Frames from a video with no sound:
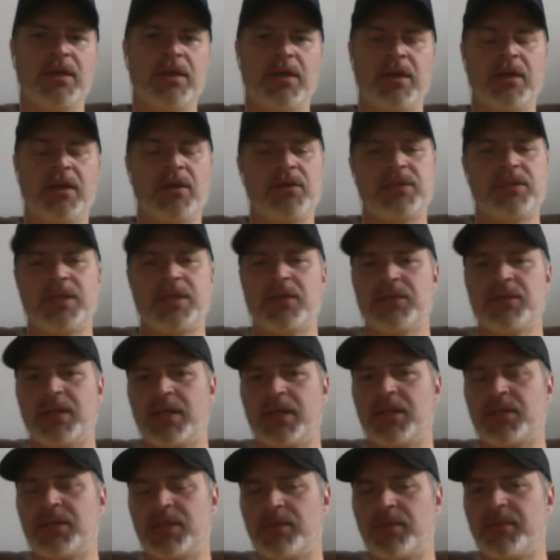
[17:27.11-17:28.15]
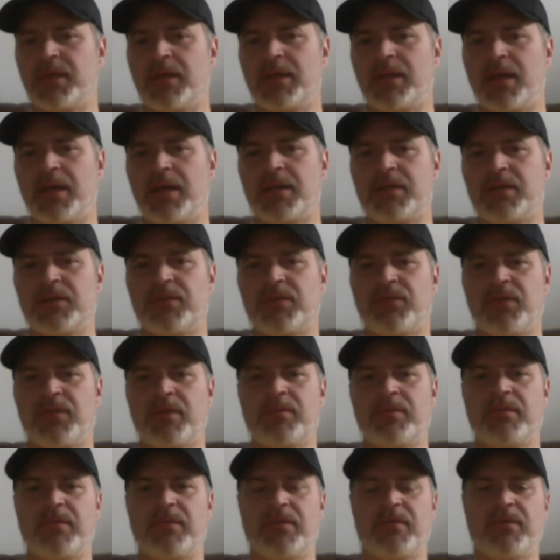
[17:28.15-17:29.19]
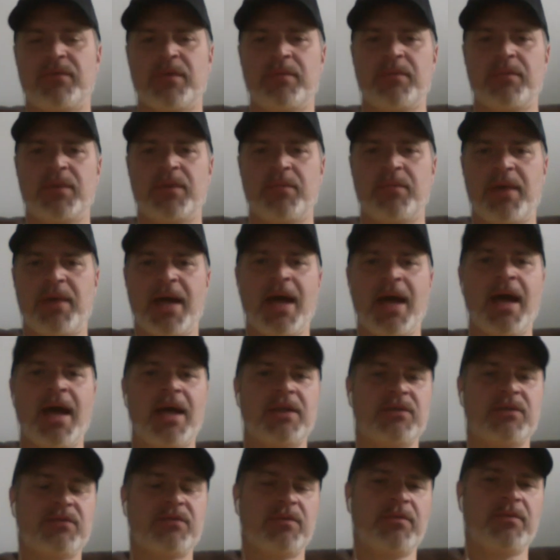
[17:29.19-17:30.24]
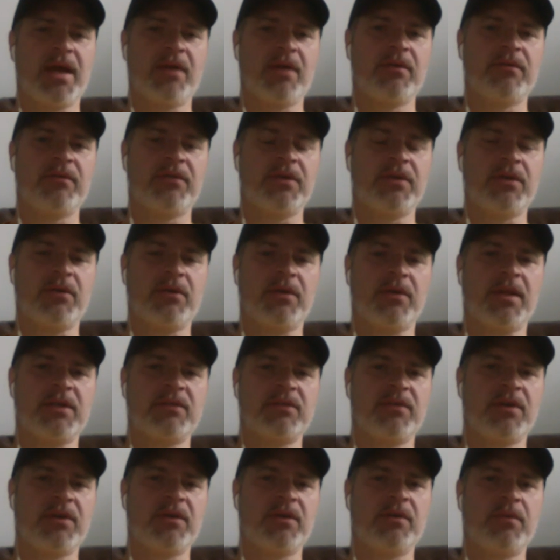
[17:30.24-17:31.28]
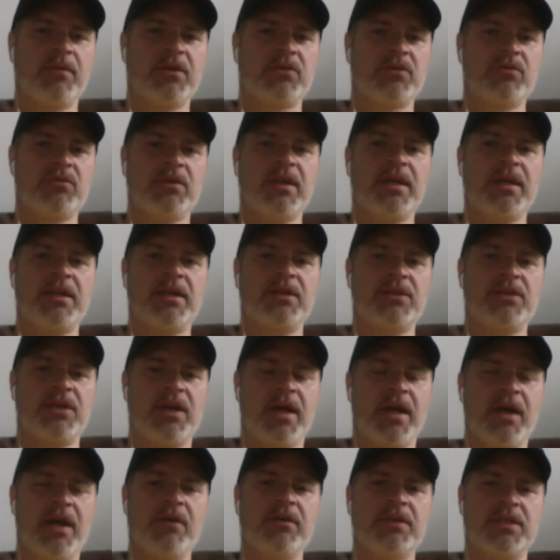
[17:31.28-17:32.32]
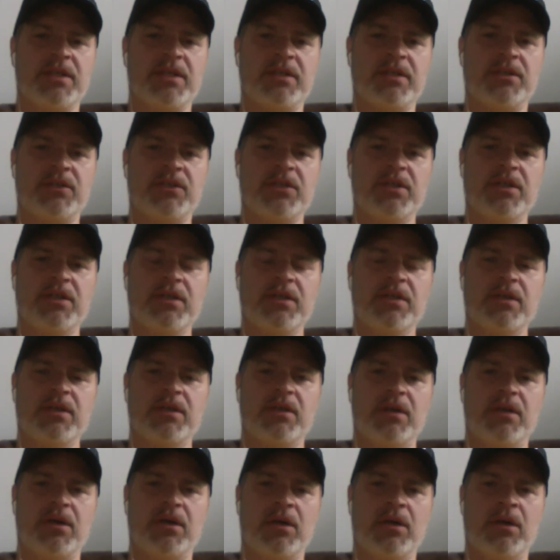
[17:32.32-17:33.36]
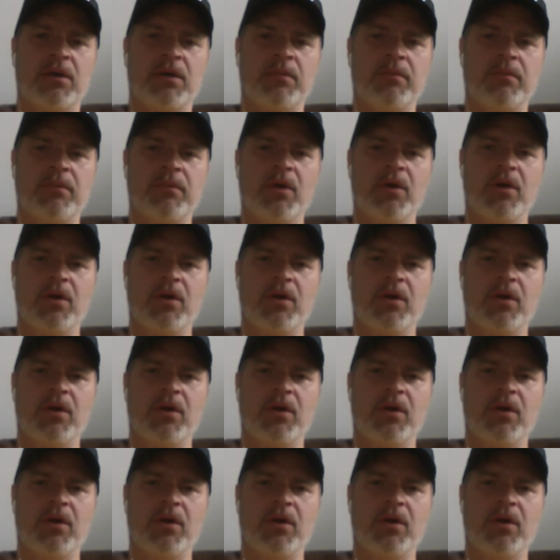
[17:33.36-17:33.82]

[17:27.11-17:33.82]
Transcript: you know it sounds like it's something that is from from the past from her you know that's very much related to your heritage um